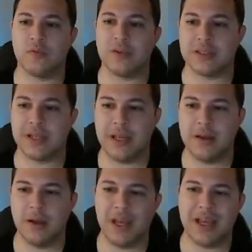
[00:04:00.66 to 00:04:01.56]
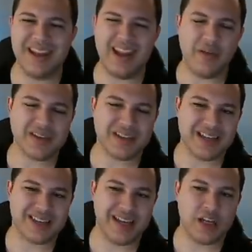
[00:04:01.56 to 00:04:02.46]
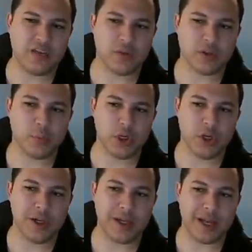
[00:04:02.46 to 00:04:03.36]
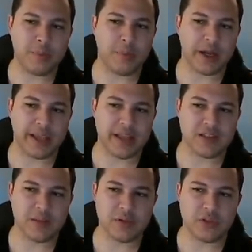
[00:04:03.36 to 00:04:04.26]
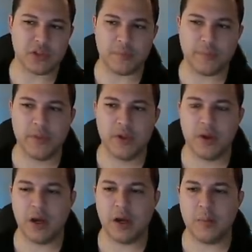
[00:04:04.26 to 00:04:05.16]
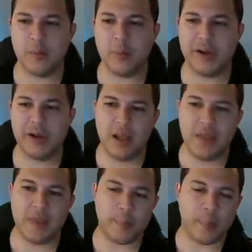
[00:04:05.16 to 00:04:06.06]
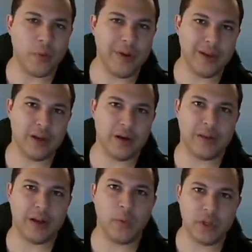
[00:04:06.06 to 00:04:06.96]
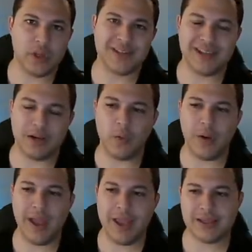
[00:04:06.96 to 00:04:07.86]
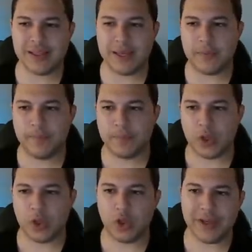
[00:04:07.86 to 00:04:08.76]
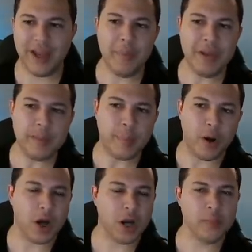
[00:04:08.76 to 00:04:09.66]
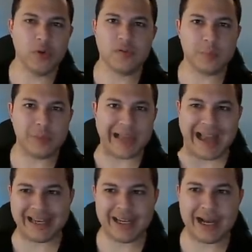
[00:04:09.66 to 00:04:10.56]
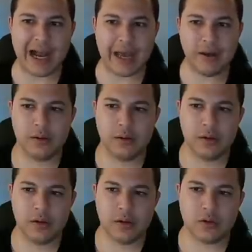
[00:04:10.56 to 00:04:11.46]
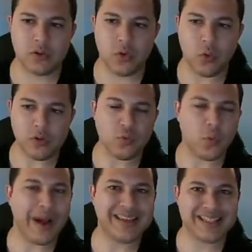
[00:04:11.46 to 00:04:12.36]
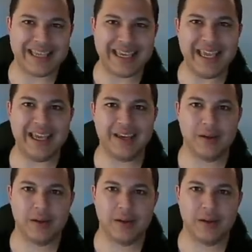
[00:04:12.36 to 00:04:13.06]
his knight. And now in this case, knight h4 is pretty good. It kind of blockades the position. Uh, but the point here that I want you to take away is that Look at how many pawn moves black got towards white's king,